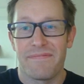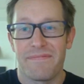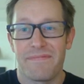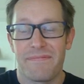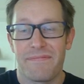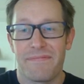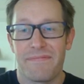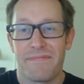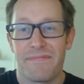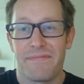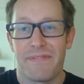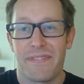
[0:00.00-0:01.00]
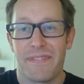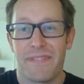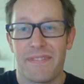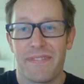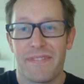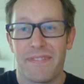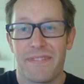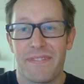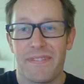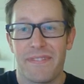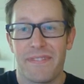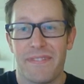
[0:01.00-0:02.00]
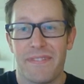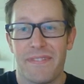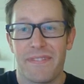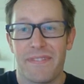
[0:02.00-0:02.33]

The person shown says nothing.